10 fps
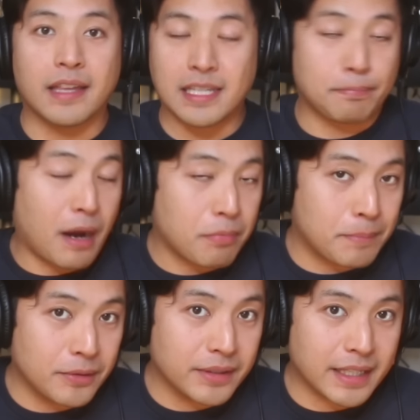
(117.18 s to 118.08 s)
his
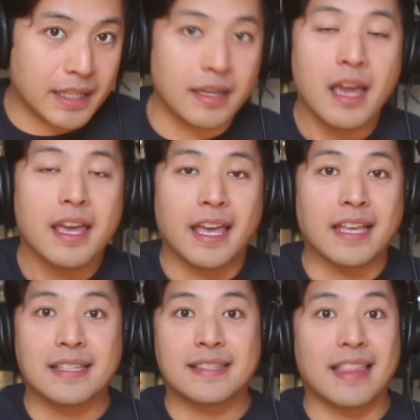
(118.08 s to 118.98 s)
probability
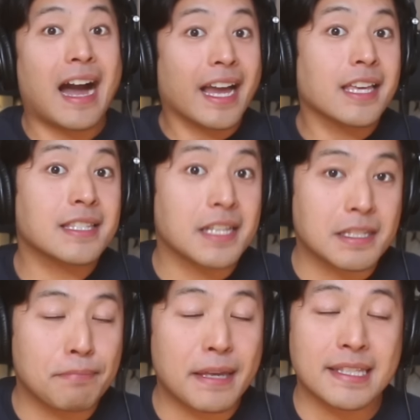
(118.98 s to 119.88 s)
is the highest
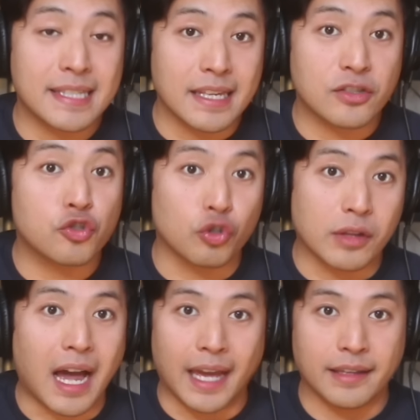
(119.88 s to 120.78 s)
it's been since
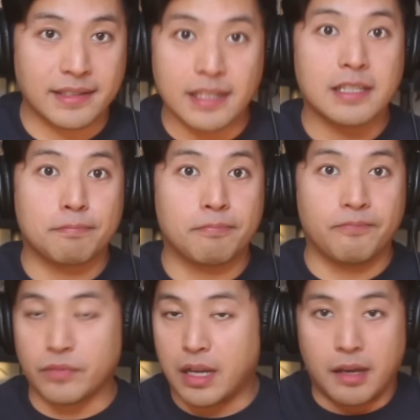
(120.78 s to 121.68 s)
July, since
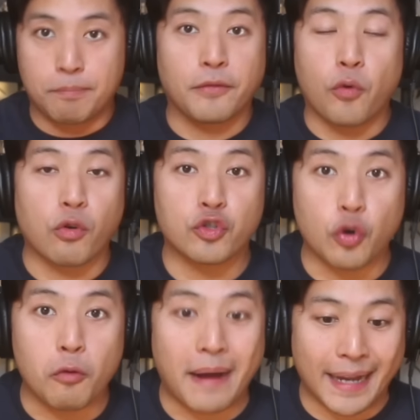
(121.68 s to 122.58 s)
before
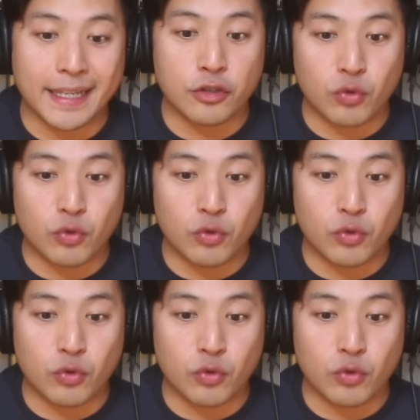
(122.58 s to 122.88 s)
Joe Biden